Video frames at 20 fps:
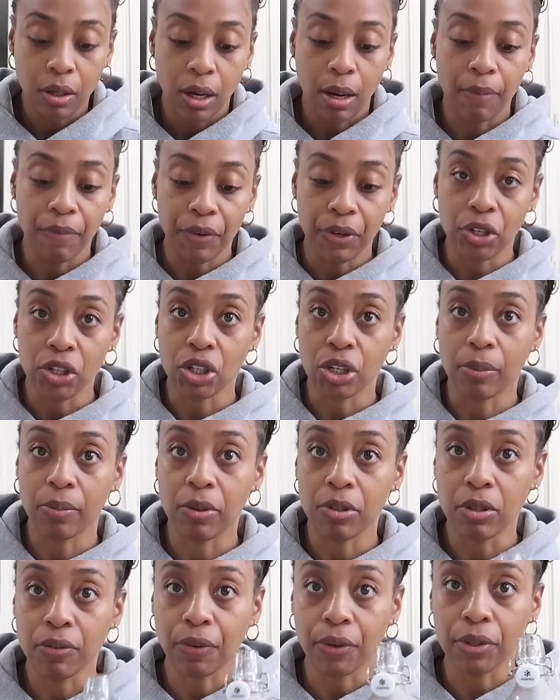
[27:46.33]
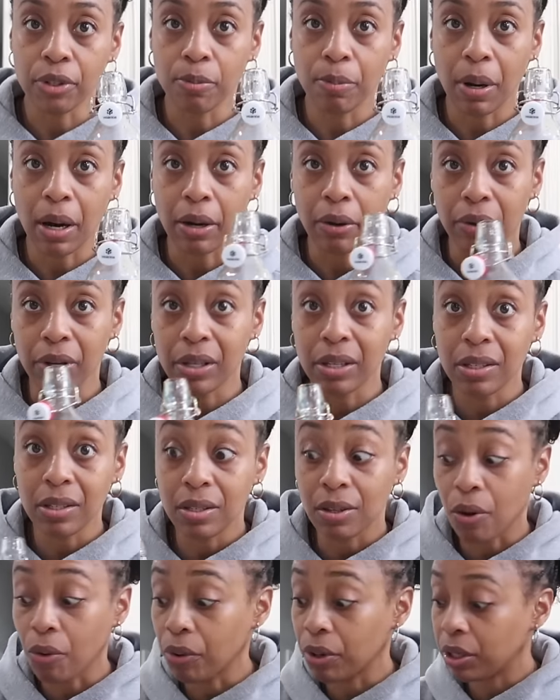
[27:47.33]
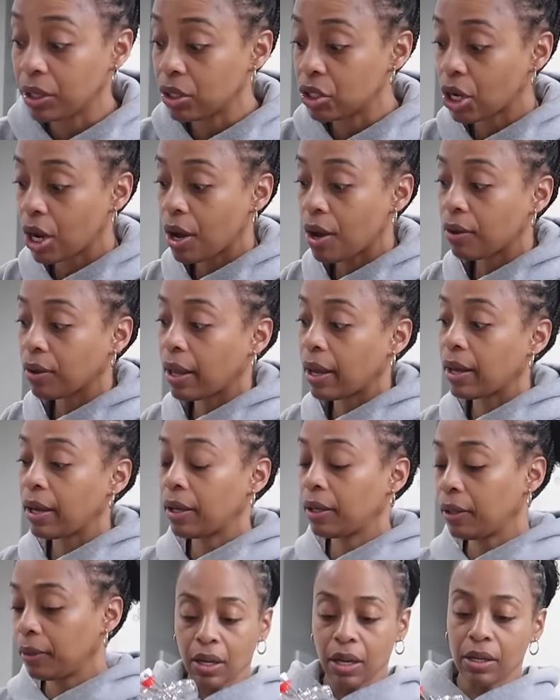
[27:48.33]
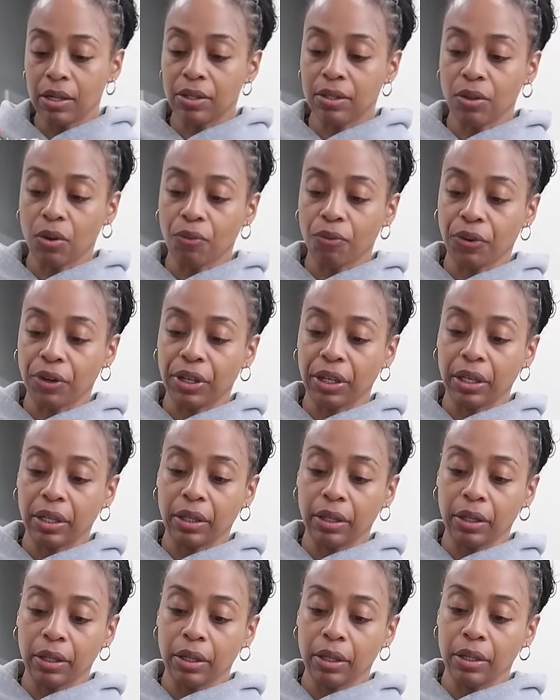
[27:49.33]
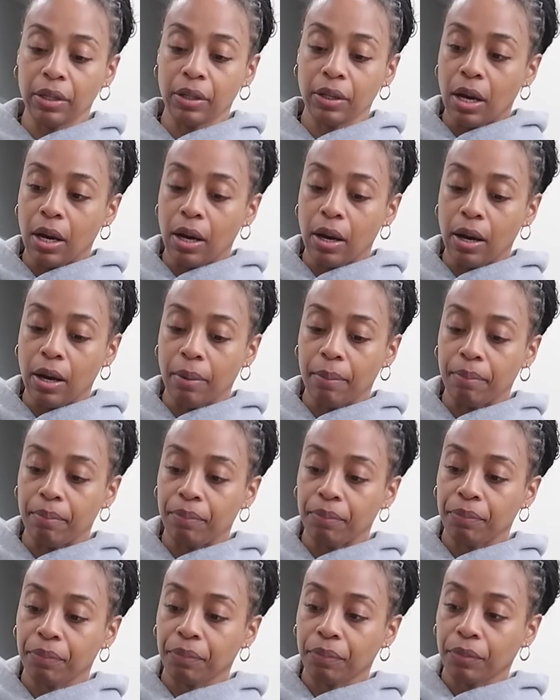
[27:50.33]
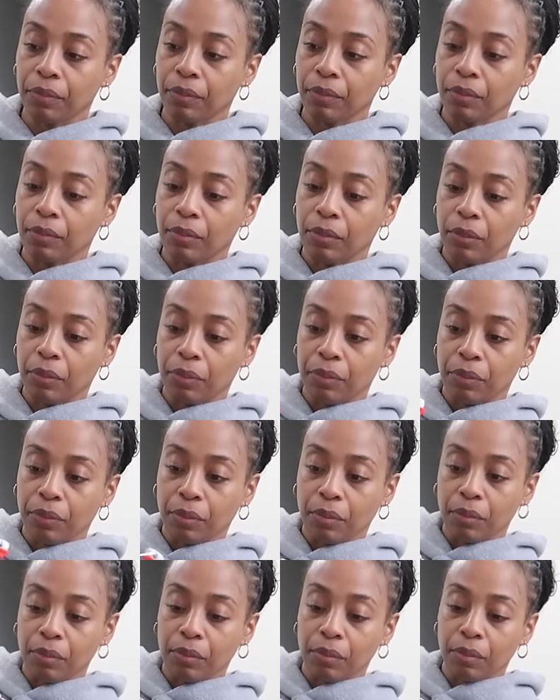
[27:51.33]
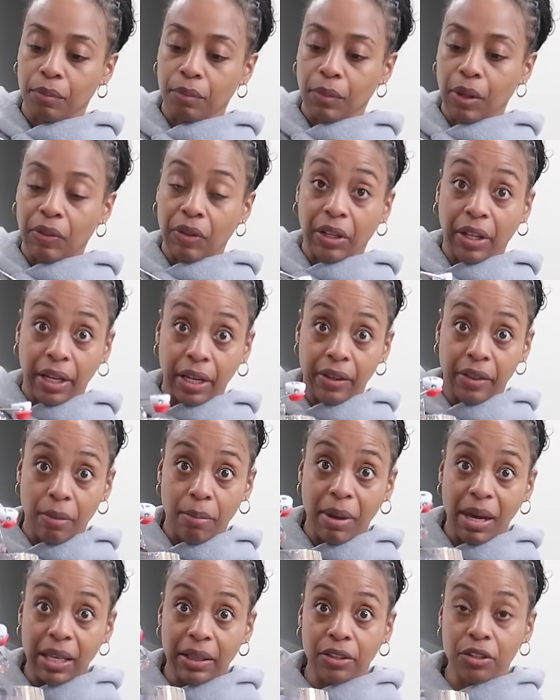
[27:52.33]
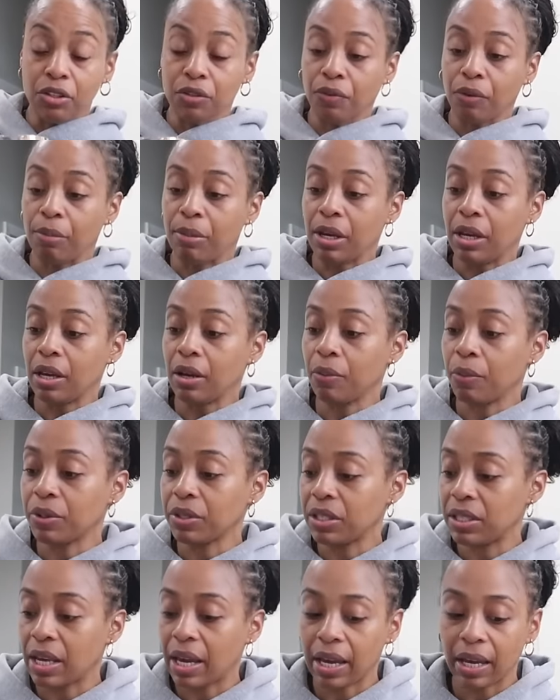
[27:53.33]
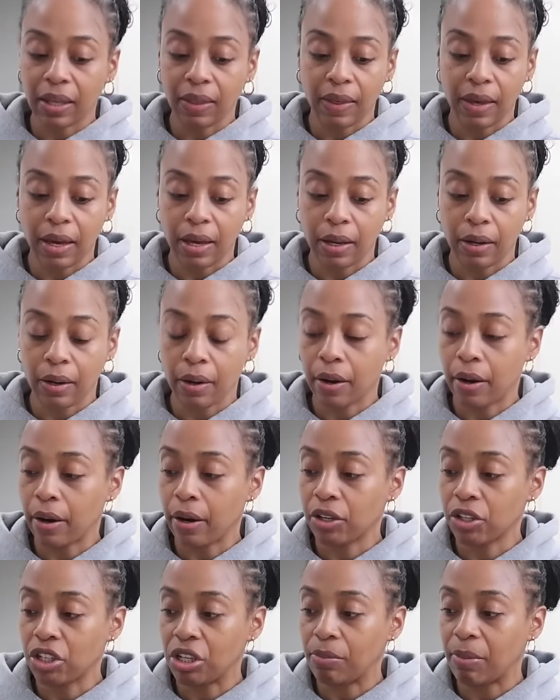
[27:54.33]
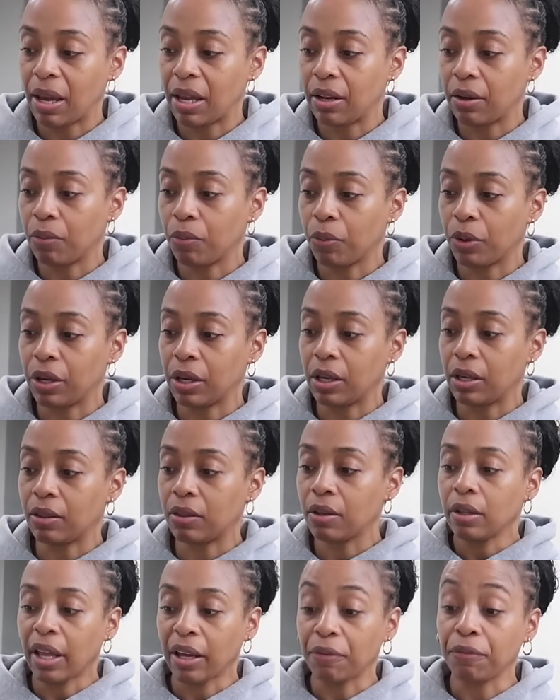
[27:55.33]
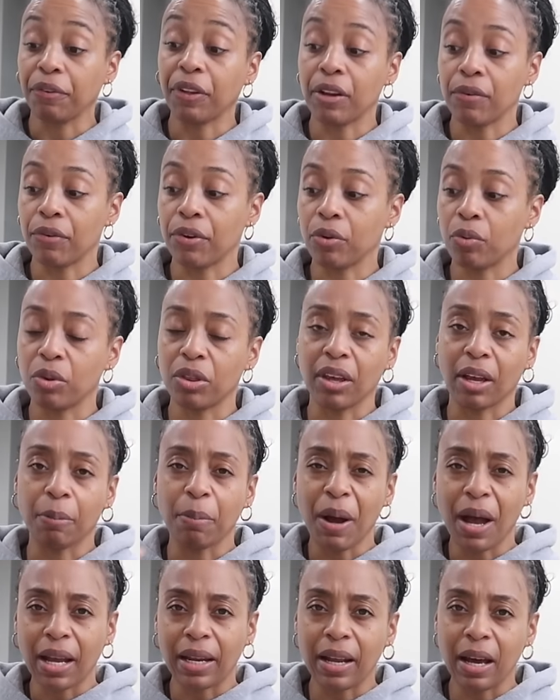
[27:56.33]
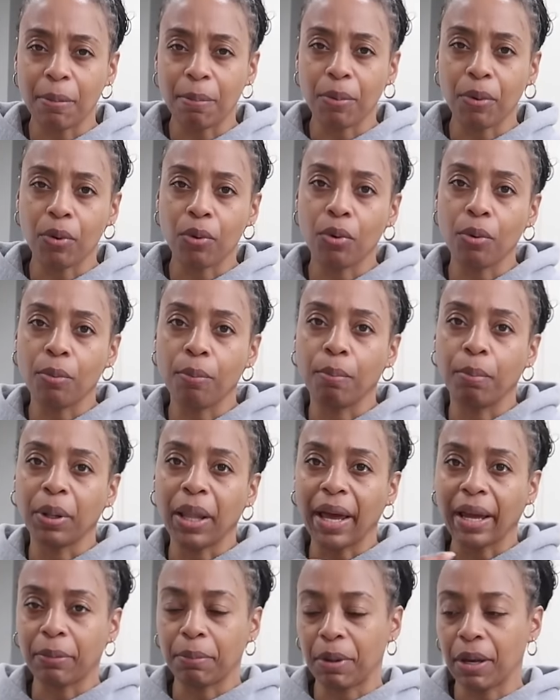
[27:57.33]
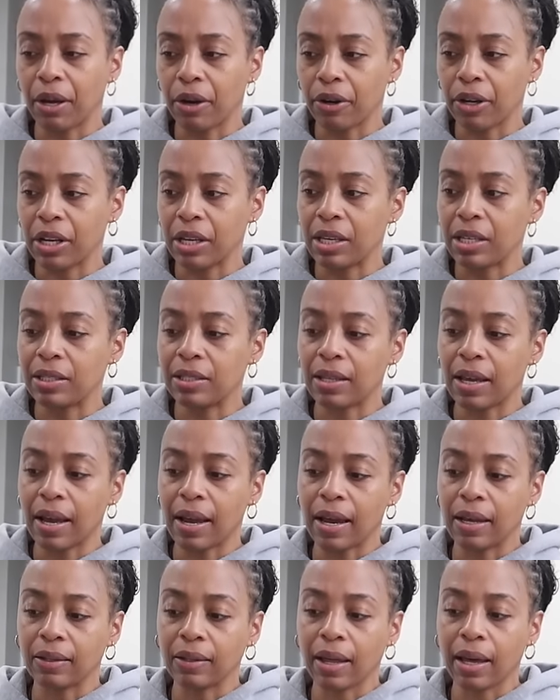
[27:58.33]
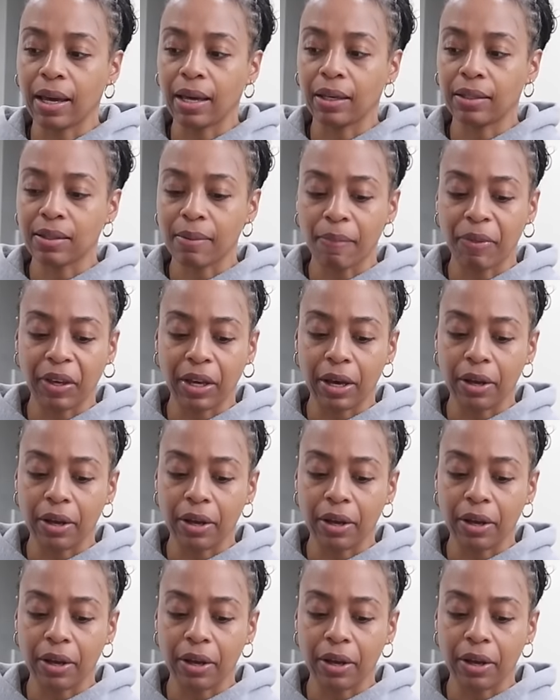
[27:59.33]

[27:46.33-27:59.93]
I'm finishing up this first bottle. It is so good, y'all. Like, it is so freaking good. Um, The lady that made this for me was saying that uh, she made it with, like flavored it with like pineapple, blackberries, and like something